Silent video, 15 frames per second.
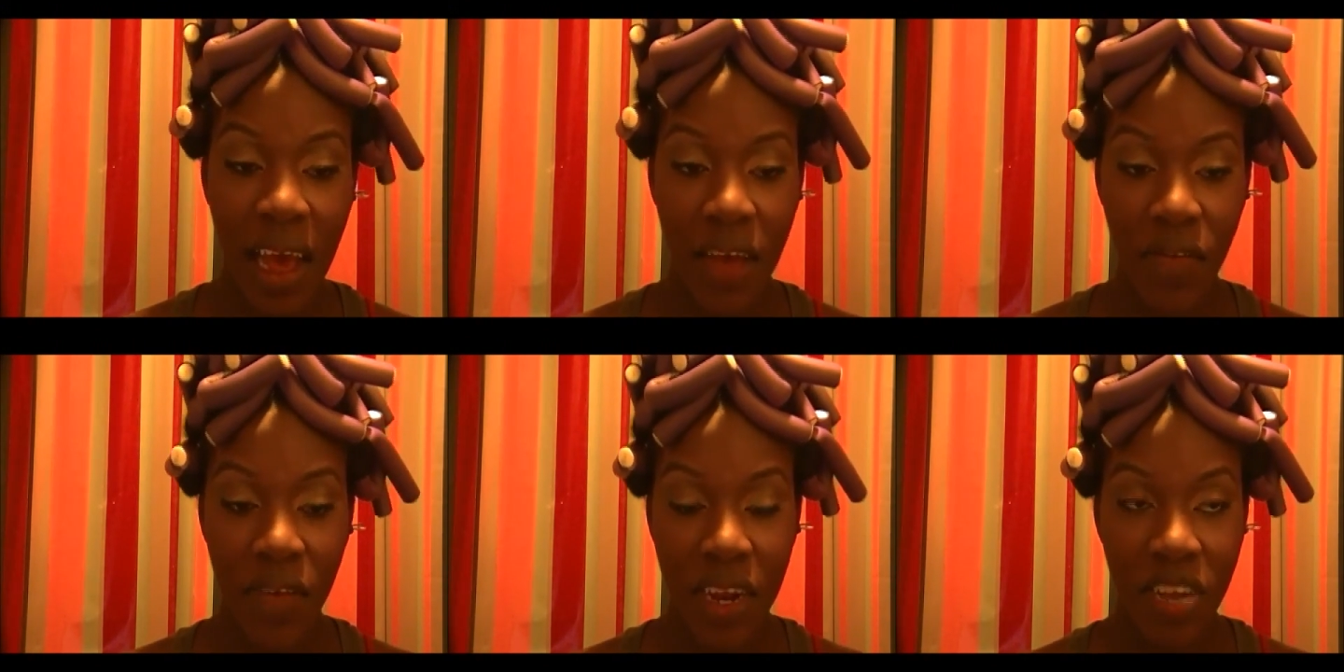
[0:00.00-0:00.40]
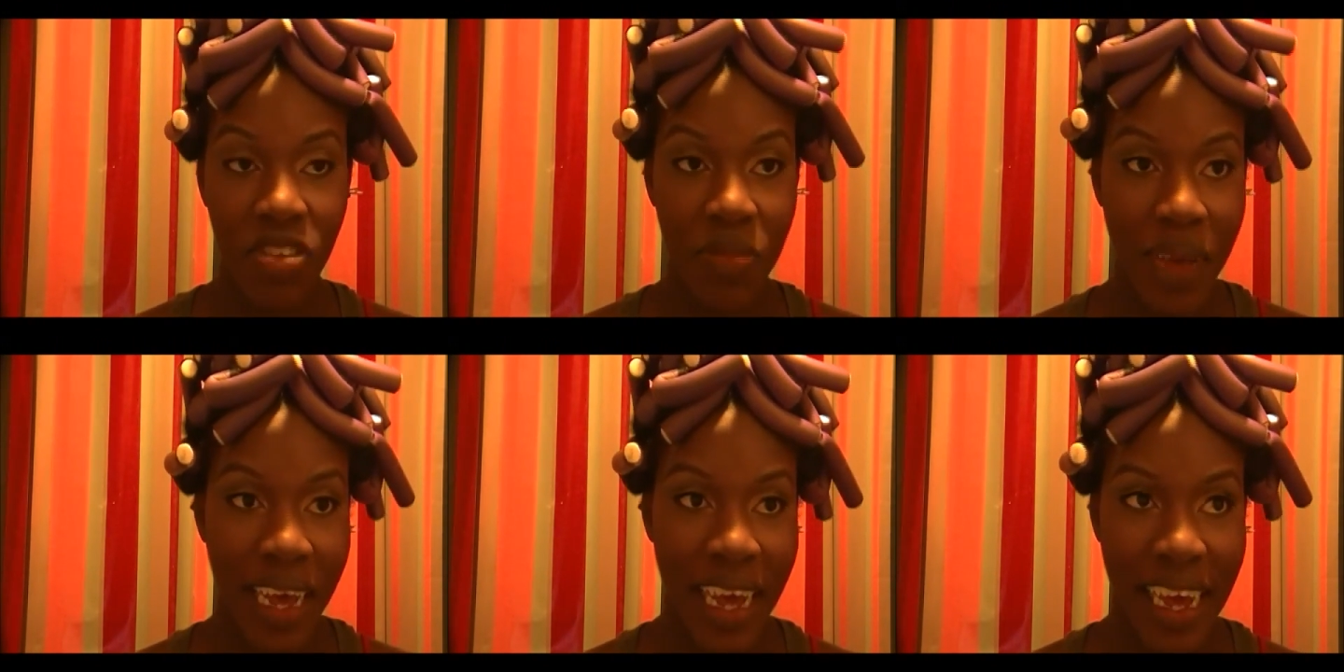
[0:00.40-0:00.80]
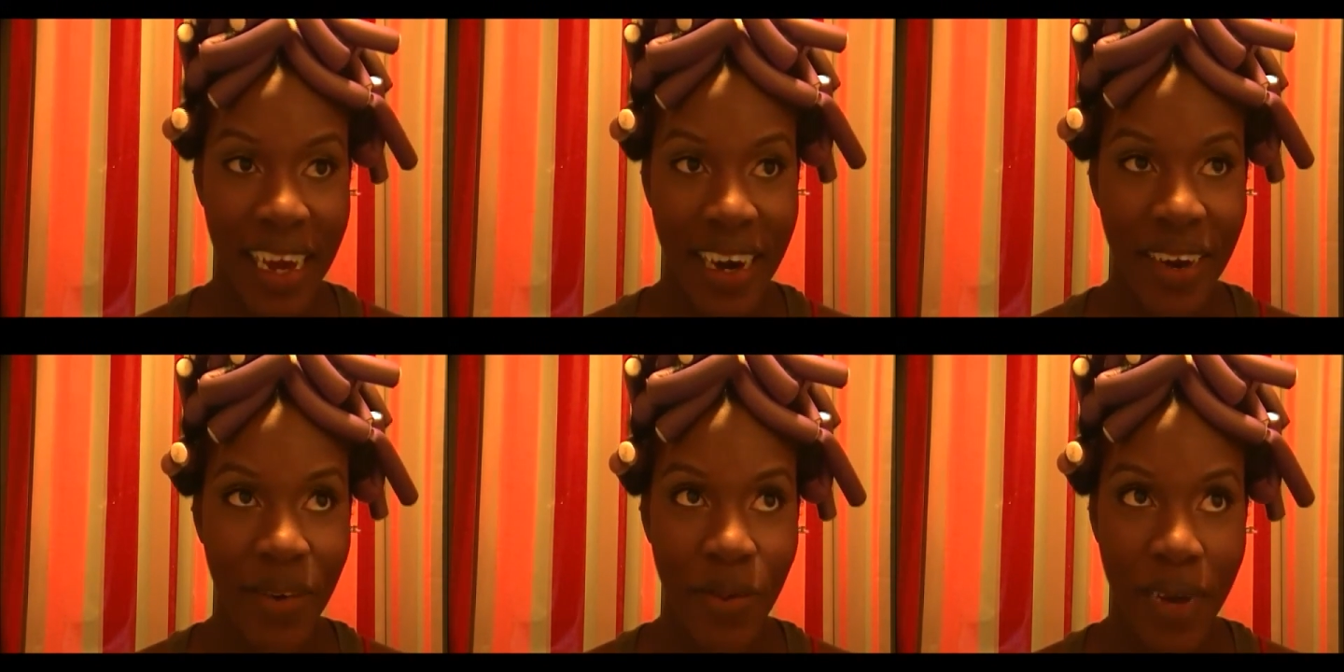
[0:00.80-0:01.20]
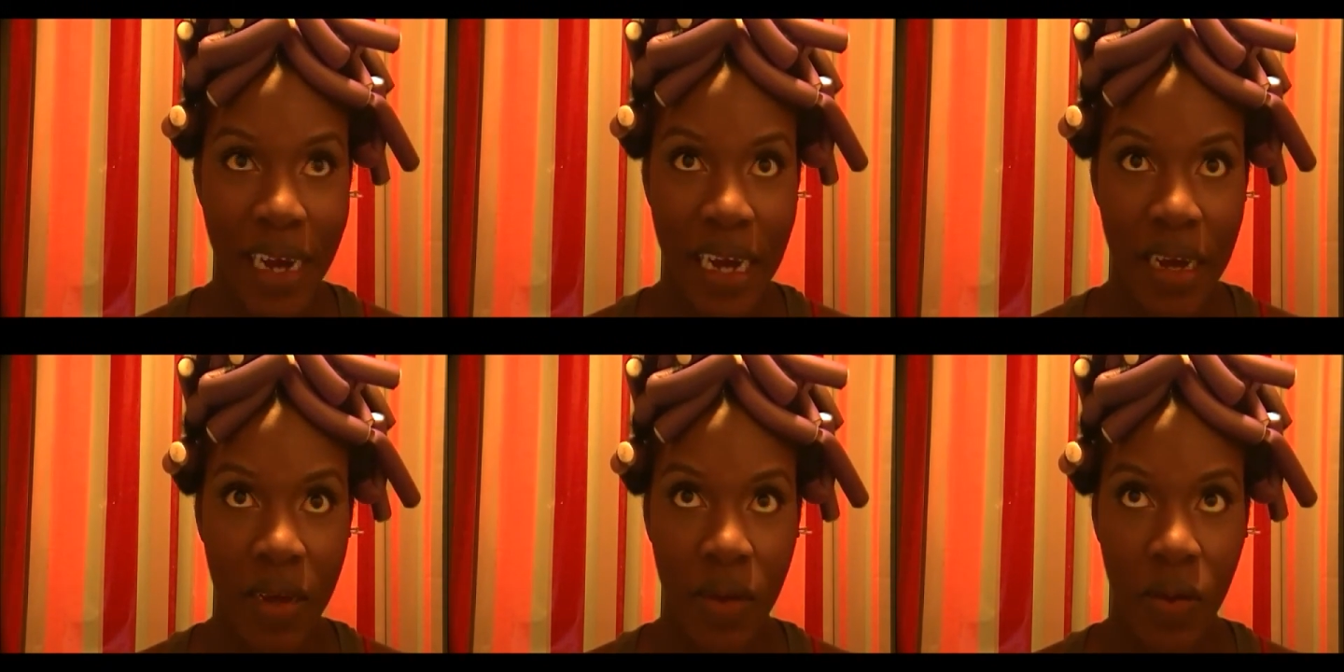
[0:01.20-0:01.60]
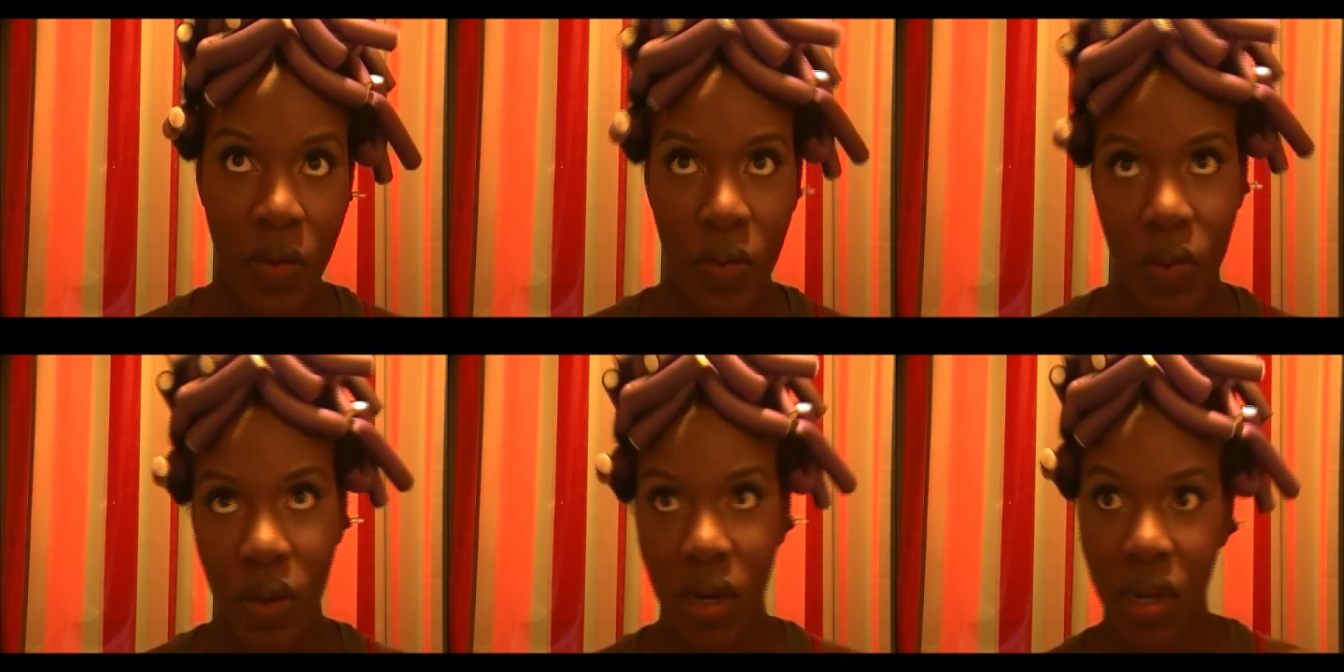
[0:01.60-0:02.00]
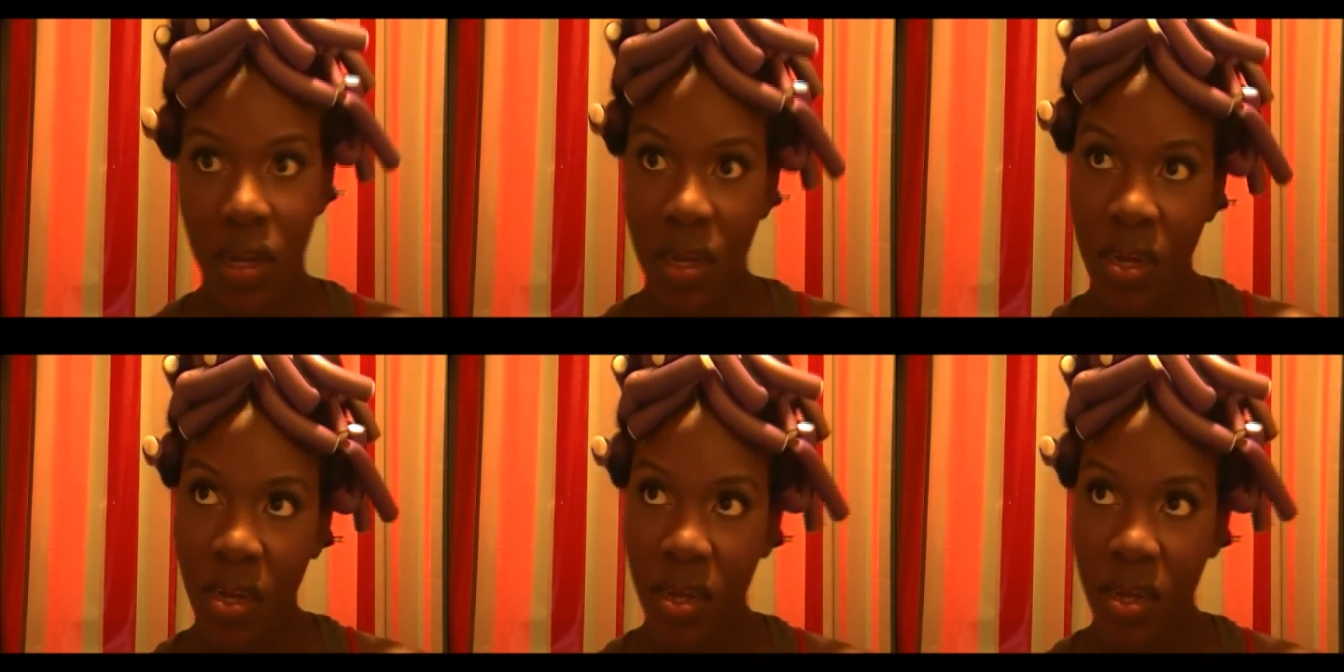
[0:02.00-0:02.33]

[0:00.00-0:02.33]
I finished my hair around